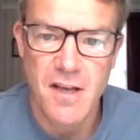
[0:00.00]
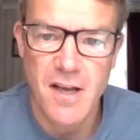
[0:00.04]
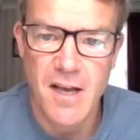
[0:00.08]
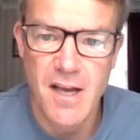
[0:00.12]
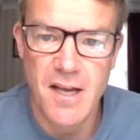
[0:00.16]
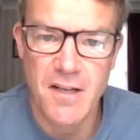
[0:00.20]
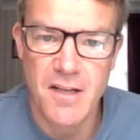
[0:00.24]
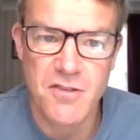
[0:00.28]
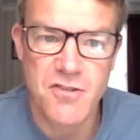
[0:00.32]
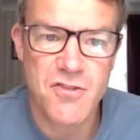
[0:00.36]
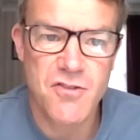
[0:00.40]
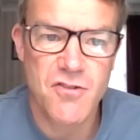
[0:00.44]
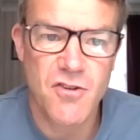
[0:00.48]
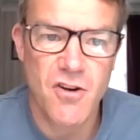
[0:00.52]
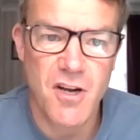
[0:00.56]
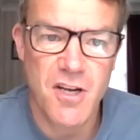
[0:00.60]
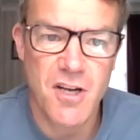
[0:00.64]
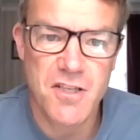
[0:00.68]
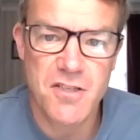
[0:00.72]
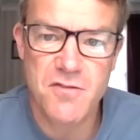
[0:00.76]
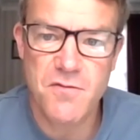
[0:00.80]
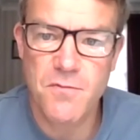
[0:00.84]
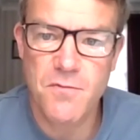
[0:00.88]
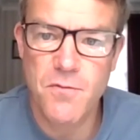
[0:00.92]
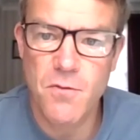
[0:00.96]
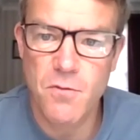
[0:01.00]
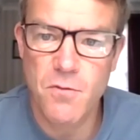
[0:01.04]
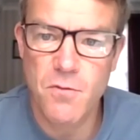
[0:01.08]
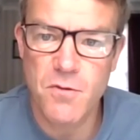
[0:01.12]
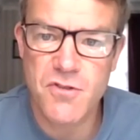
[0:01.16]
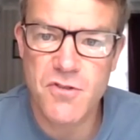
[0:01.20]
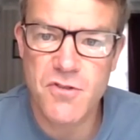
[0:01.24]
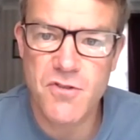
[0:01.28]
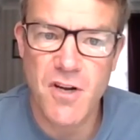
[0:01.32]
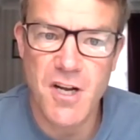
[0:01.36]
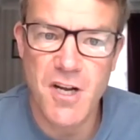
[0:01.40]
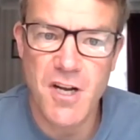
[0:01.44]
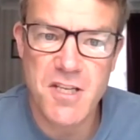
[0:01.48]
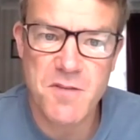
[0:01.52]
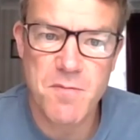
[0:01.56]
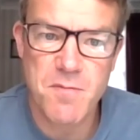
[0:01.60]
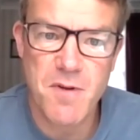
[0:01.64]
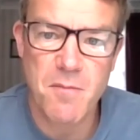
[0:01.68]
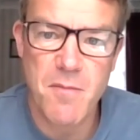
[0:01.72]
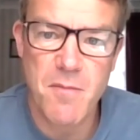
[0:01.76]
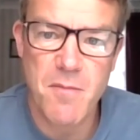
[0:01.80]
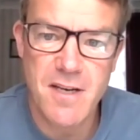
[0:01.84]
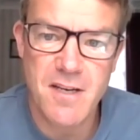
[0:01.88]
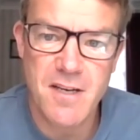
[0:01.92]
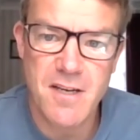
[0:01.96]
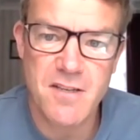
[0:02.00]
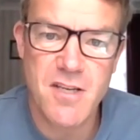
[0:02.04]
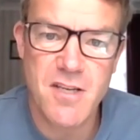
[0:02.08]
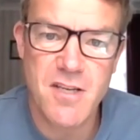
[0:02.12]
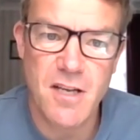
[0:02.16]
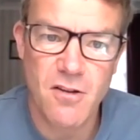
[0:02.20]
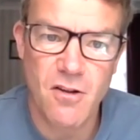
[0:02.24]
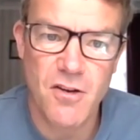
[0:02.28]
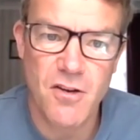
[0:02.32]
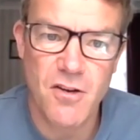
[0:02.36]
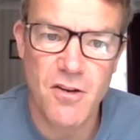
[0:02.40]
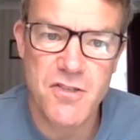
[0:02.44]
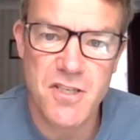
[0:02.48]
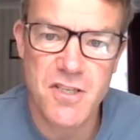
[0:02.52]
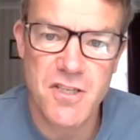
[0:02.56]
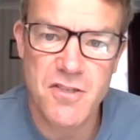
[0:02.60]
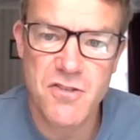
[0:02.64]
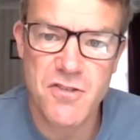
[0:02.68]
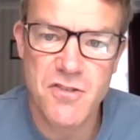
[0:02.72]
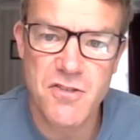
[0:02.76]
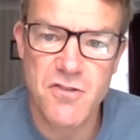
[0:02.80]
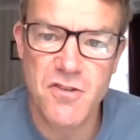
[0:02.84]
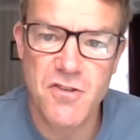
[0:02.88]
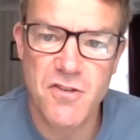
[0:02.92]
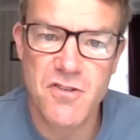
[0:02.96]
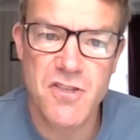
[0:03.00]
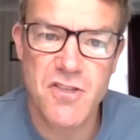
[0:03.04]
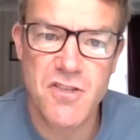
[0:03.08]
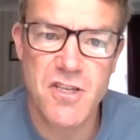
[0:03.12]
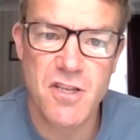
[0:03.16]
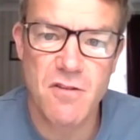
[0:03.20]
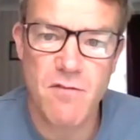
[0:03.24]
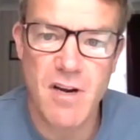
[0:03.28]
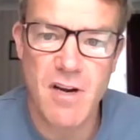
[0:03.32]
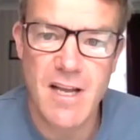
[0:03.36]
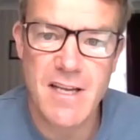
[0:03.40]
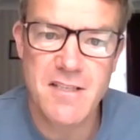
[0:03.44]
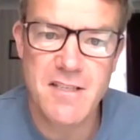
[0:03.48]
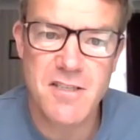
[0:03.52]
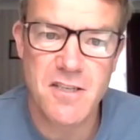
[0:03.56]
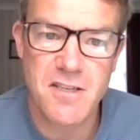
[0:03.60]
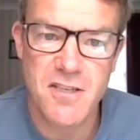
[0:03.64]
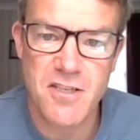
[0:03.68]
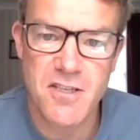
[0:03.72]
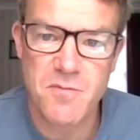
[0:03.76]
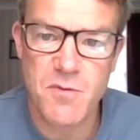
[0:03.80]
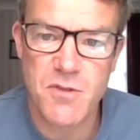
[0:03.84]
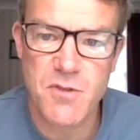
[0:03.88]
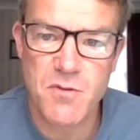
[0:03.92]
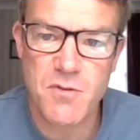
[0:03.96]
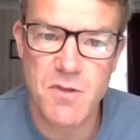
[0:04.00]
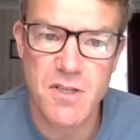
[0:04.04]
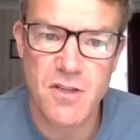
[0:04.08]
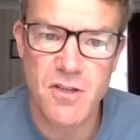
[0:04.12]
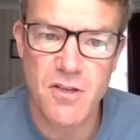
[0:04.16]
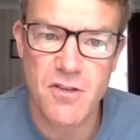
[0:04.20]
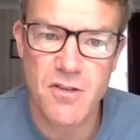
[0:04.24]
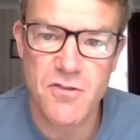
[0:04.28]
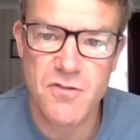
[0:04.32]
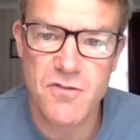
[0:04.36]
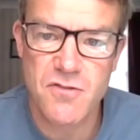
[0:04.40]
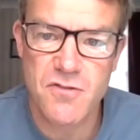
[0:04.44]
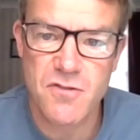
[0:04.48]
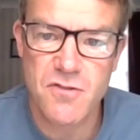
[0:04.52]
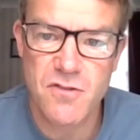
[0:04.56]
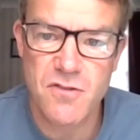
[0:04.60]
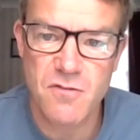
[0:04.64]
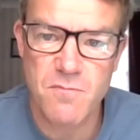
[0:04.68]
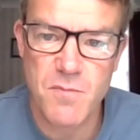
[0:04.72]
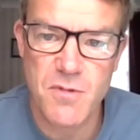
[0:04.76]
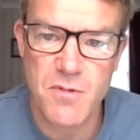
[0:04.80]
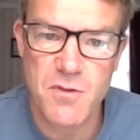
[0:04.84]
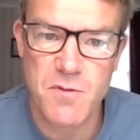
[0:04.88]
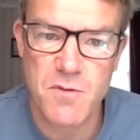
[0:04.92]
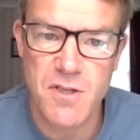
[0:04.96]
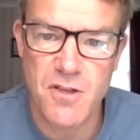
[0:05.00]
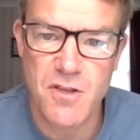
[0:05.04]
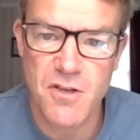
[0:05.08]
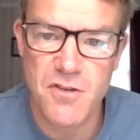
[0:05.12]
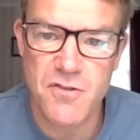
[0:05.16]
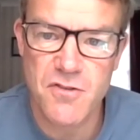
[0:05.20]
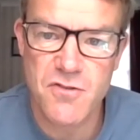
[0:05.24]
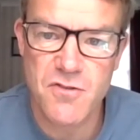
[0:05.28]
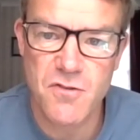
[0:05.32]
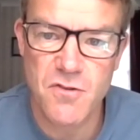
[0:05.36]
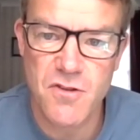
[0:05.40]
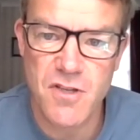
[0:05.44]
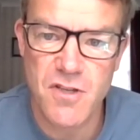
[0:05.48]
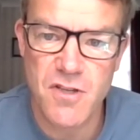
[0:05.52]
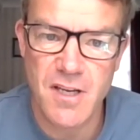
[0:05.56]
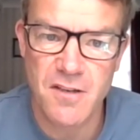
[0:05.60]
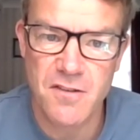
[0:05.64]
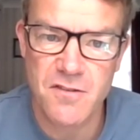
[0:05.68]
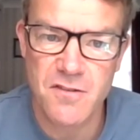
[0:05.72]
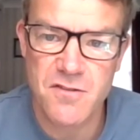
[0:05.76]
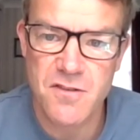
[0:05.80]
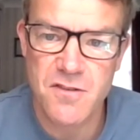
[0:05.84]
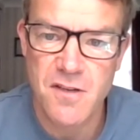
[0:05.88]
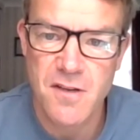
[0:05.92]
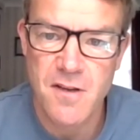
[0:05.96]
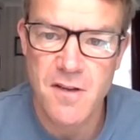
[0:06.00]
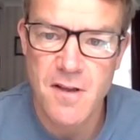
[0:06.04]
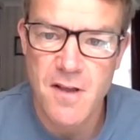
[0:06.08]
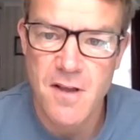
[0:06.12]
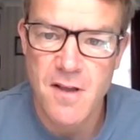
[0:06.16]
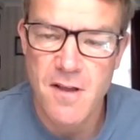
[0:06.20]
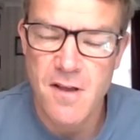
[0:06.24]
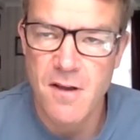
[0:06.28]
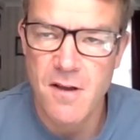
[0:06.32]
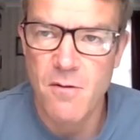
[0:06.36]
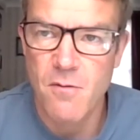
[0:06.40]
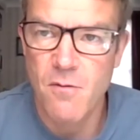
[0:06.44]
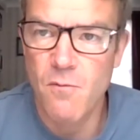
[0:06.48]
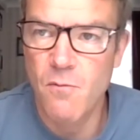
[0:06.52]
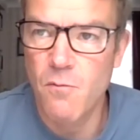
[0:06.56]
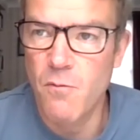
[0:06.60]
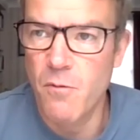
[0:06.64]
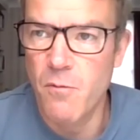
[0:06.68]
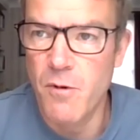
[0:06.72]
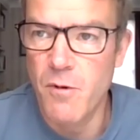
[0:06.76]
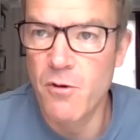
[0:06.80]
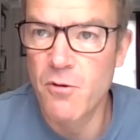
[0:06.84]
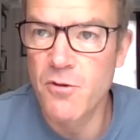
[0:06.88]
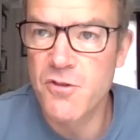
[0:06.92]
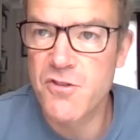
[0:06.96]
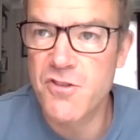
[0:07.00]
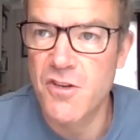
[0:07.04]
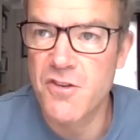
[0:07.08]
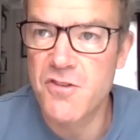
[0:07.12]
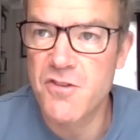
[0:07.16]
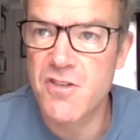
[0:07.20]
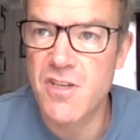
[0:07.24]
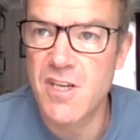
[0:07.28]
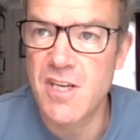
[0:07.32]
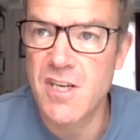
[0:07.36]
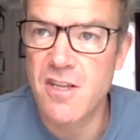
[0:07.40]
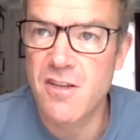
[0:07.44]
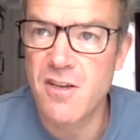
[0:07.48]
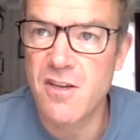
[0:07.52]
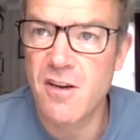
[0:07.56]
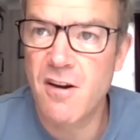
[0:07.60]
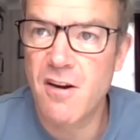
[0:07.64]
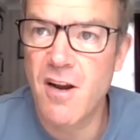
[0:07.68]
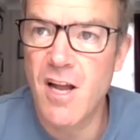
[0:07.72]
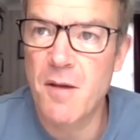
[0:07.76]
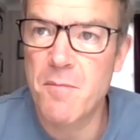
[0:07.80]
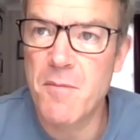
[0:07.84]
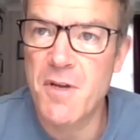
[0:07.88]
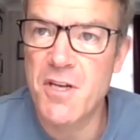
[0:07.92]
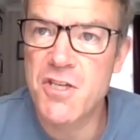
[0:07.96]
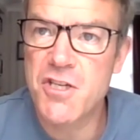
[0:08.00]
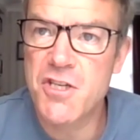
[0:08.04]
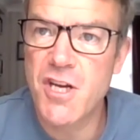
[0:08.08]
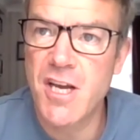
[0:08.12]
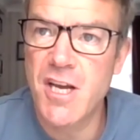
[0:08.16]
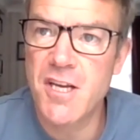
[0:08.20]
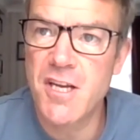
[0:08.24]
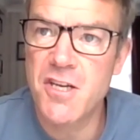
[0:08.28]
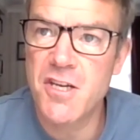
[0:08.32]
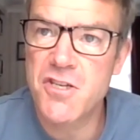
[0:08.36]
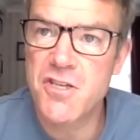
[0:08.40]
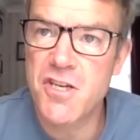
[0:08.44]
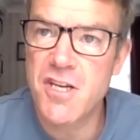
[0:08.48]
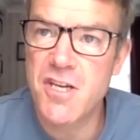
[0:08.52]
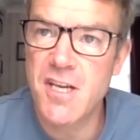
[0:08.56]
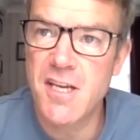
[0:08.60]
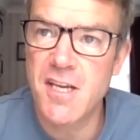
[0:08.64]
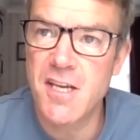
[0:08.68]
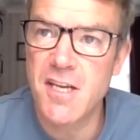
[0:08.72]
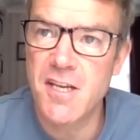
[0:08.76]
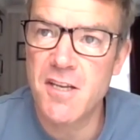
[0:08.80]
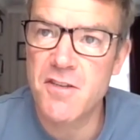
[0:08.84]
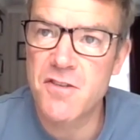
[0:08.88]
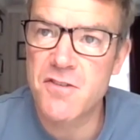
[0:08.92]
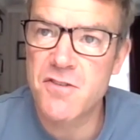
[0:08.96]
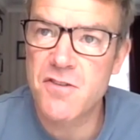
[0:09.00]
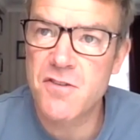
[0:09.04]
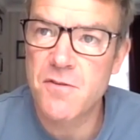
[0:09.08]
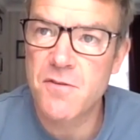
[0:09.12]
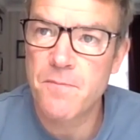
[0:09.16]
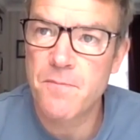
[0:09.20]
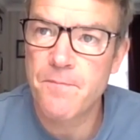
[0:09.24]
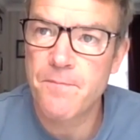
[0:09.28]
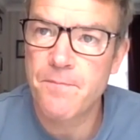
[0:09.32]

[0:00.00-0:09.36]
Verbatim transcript: and strides, forward strides being made in technology. So you can see the relatedness between those, between those two things. We also see that climate change is